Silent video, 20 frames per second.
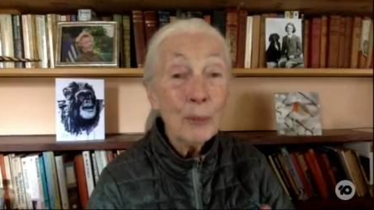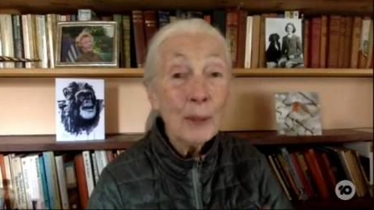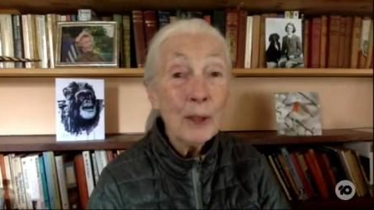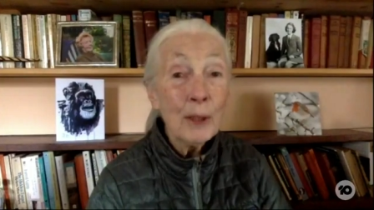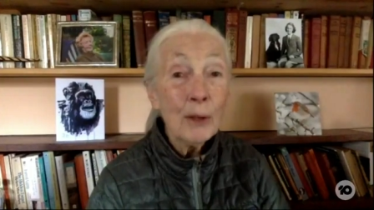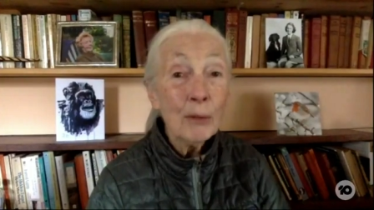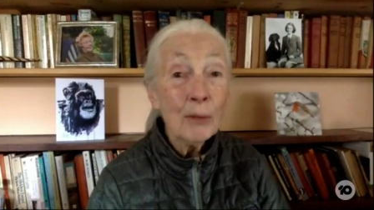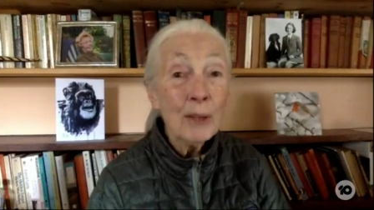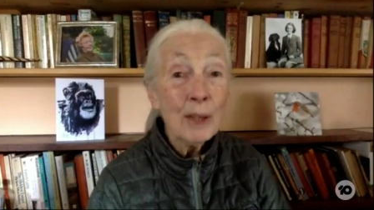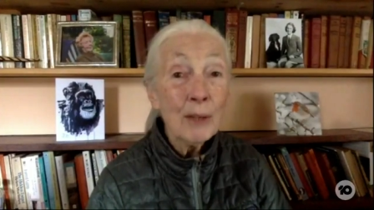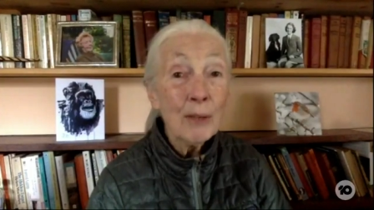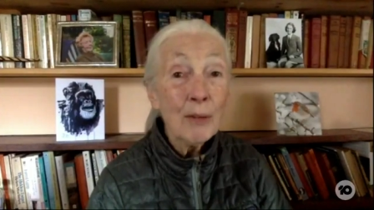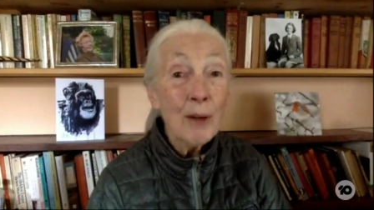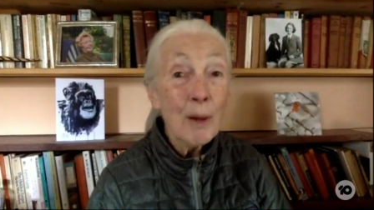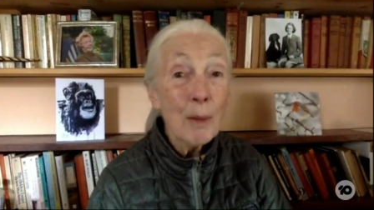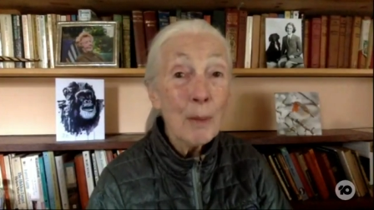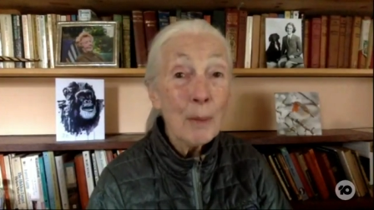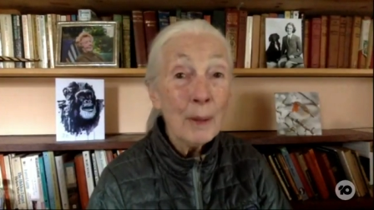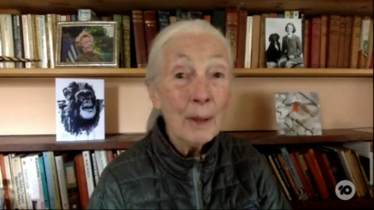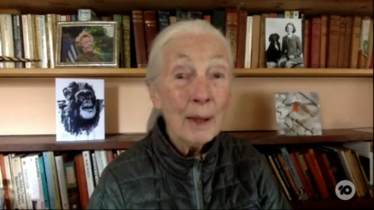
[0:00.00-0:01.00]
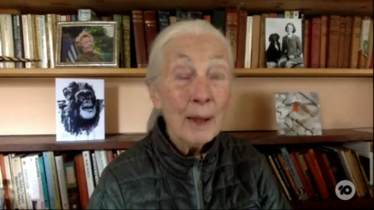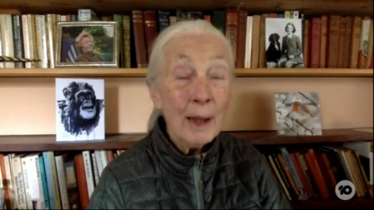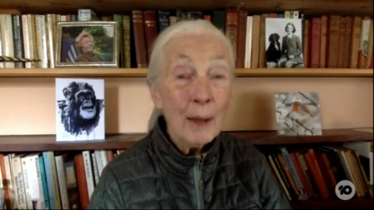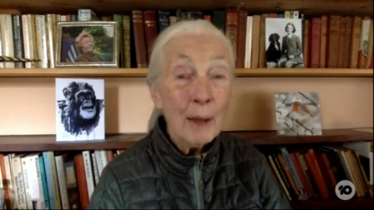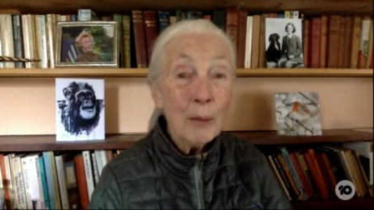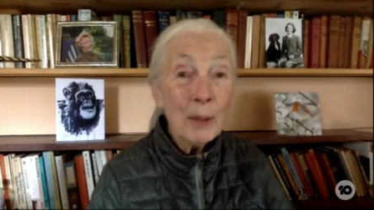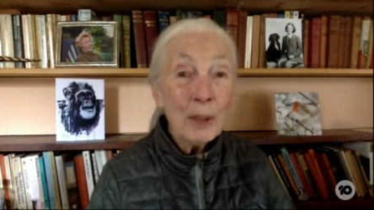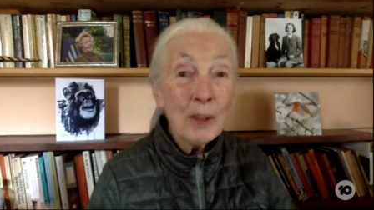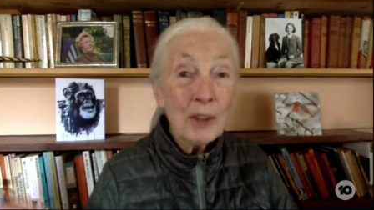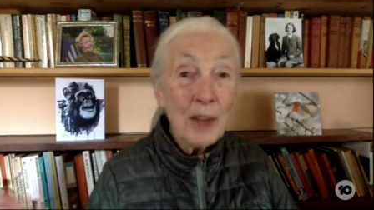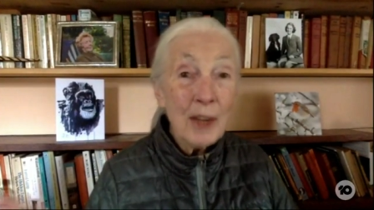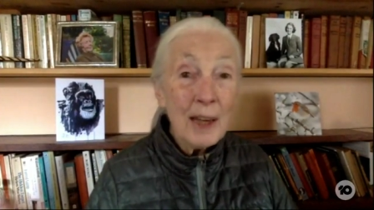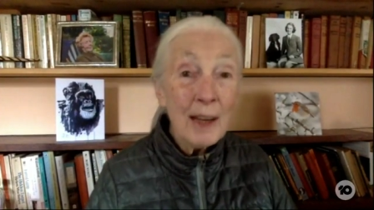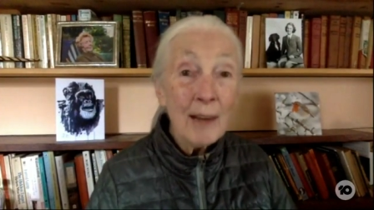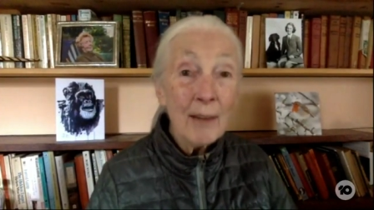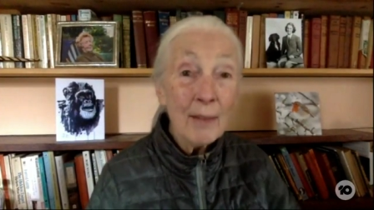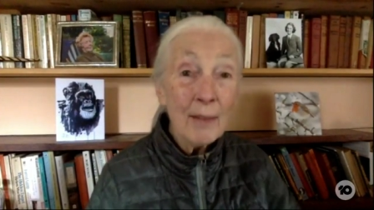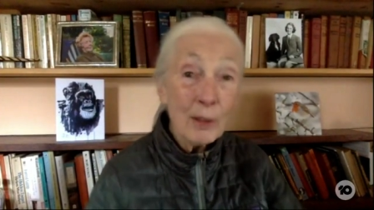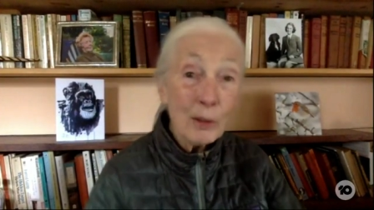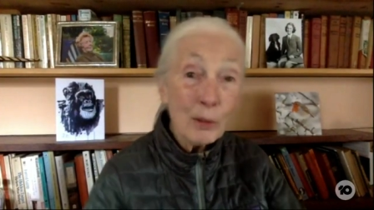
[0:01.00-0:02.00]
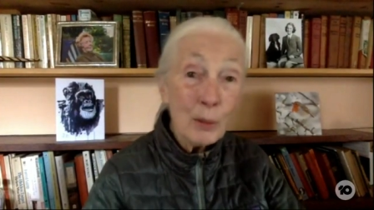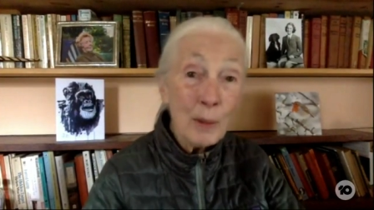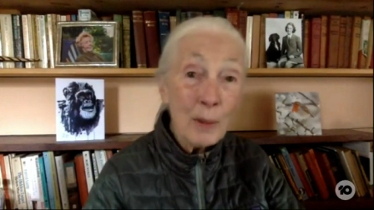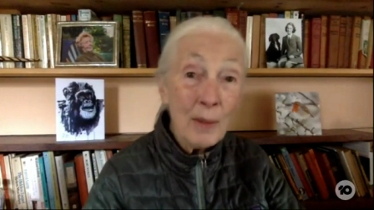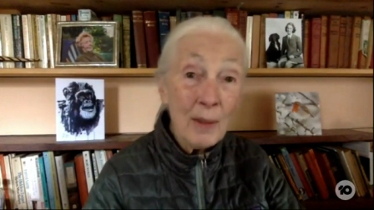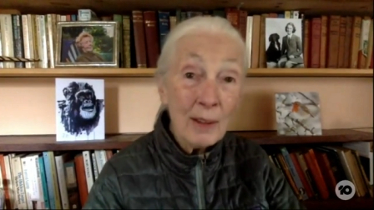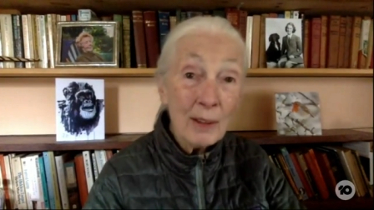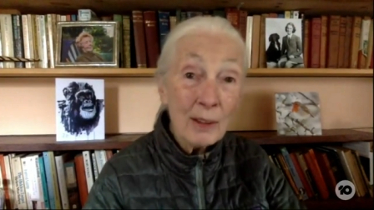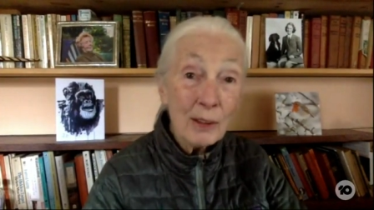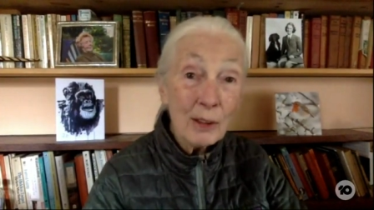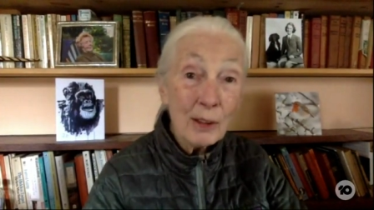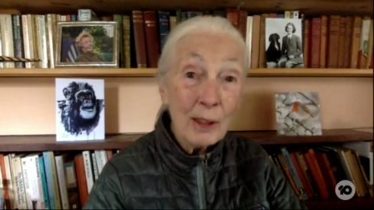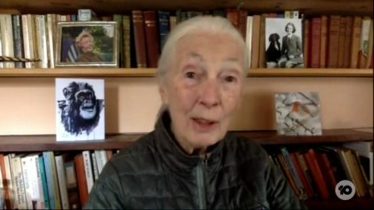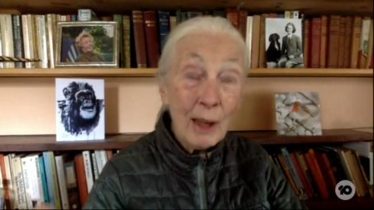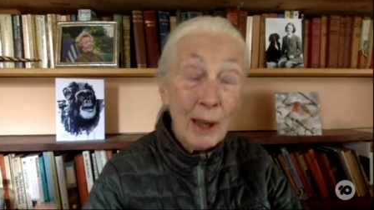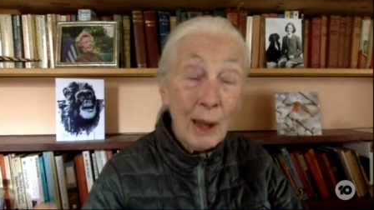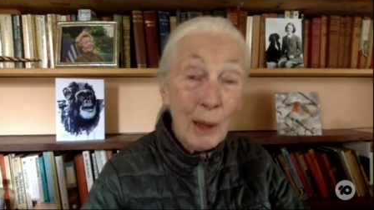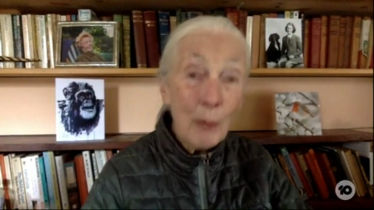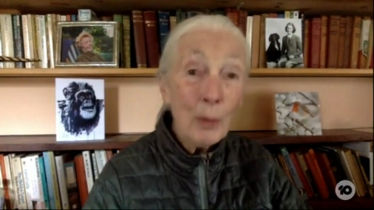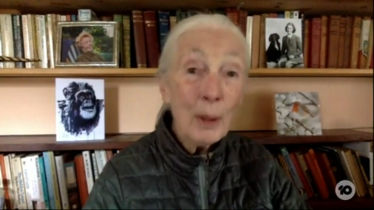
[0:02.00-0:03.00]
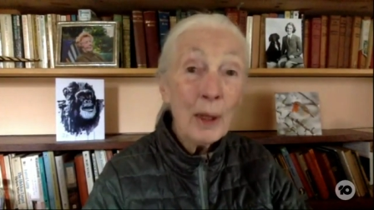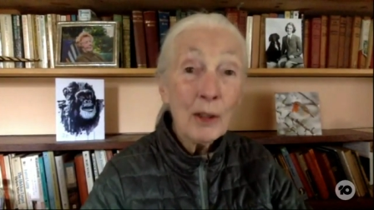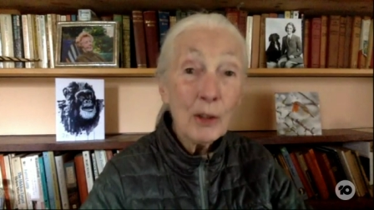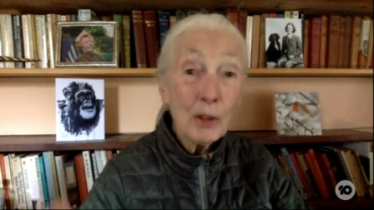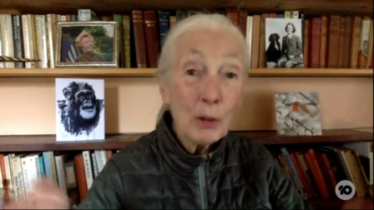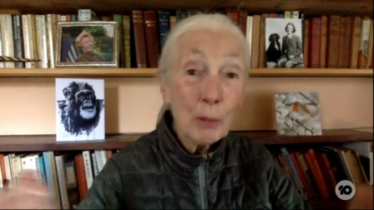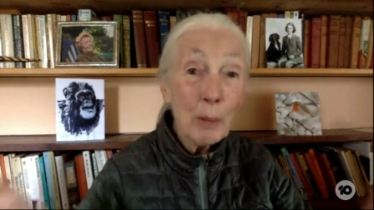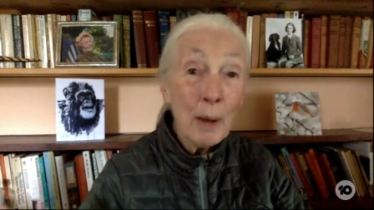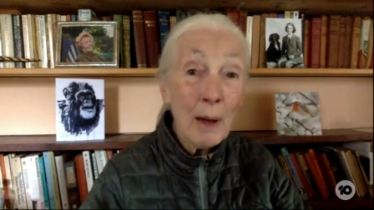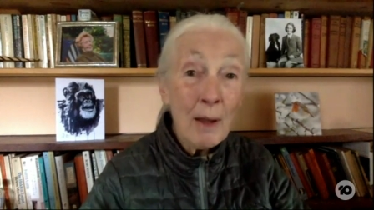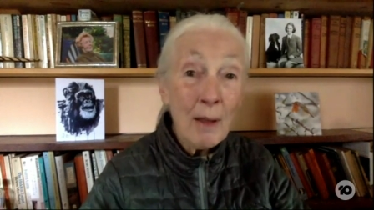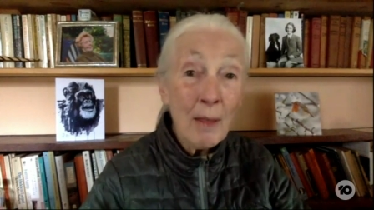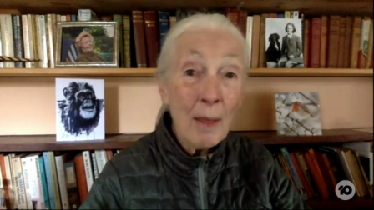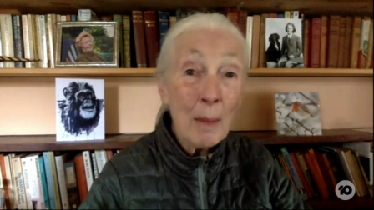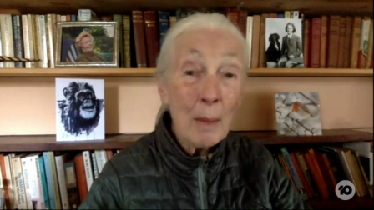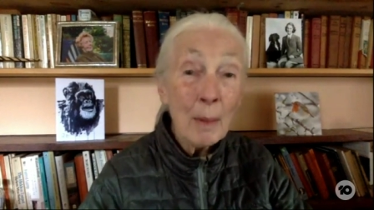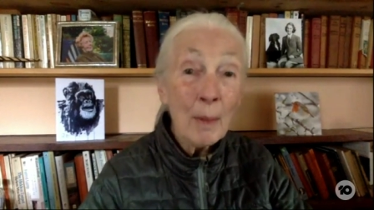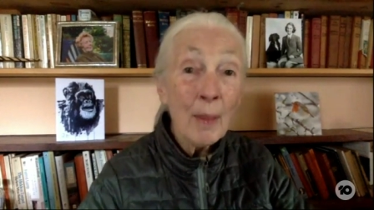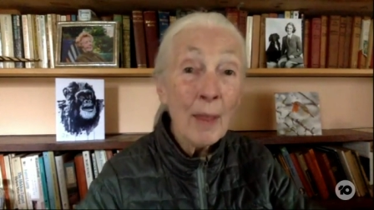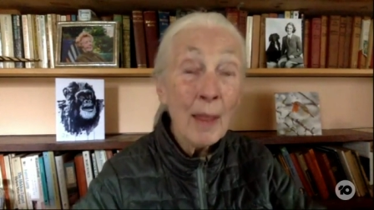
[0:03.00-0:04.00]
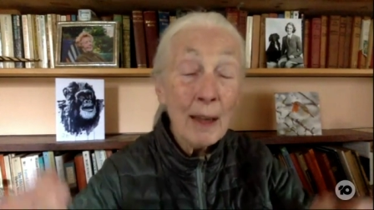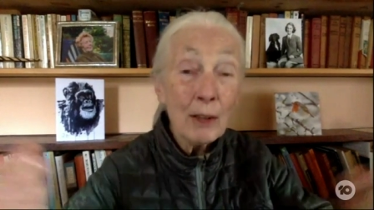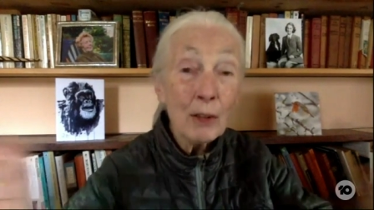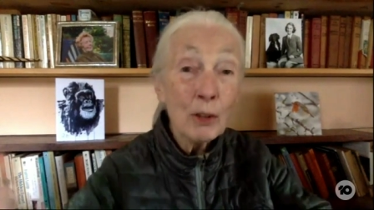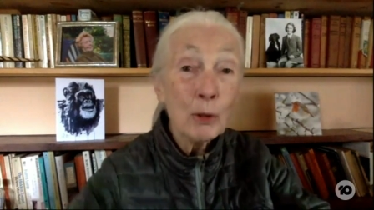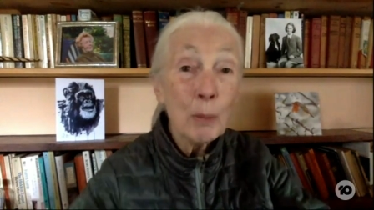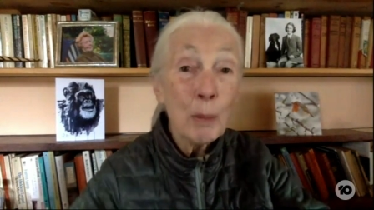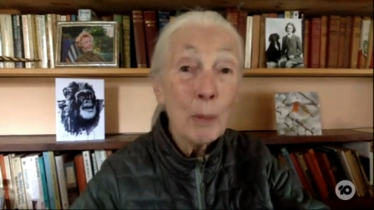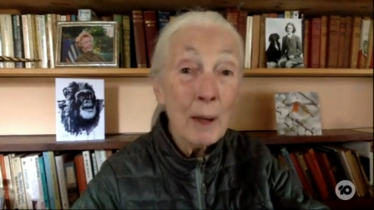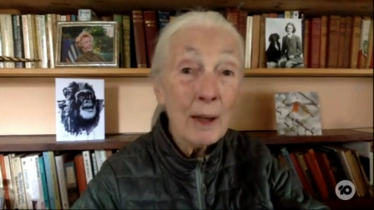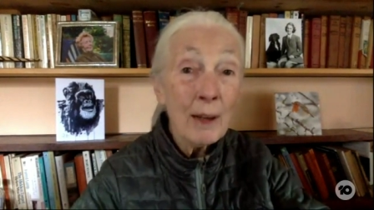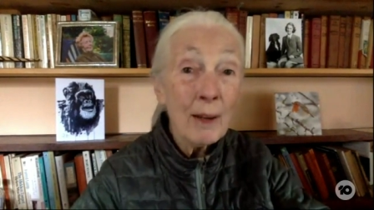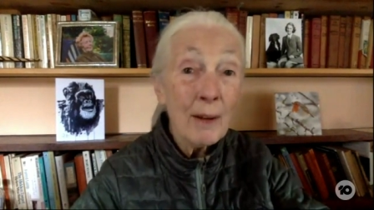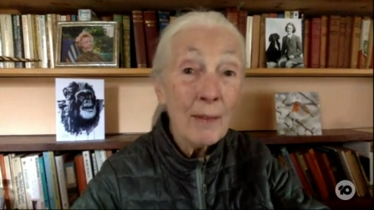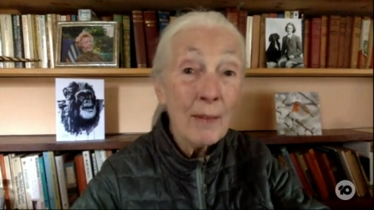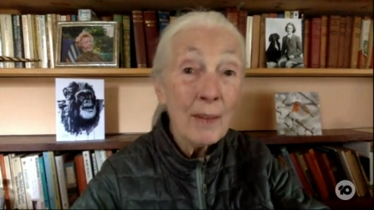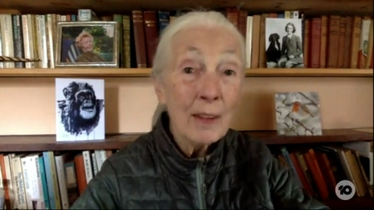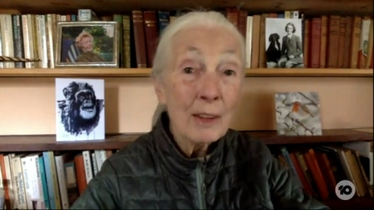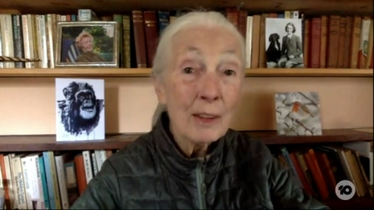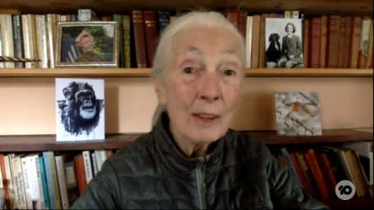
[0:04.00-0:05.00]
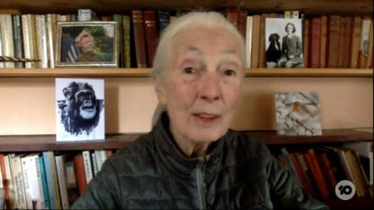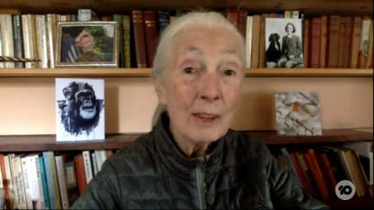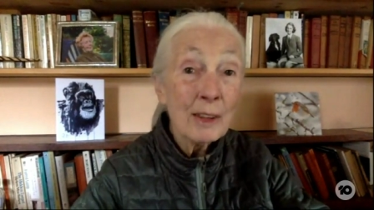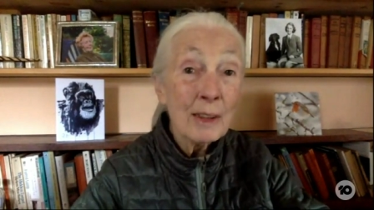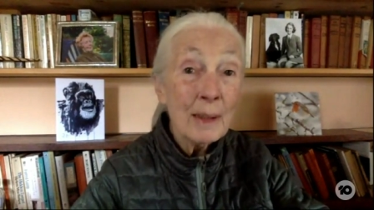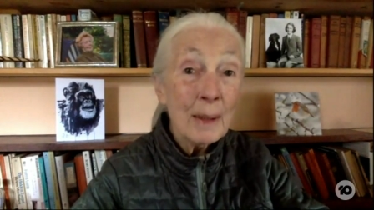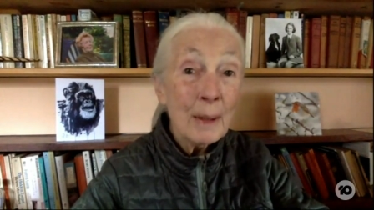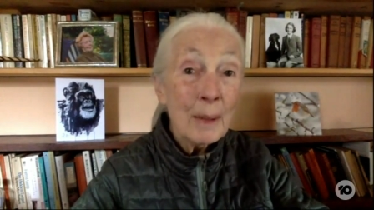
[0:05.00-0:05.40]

we don't give up and we take others with us, and we inspire them and they inspire others.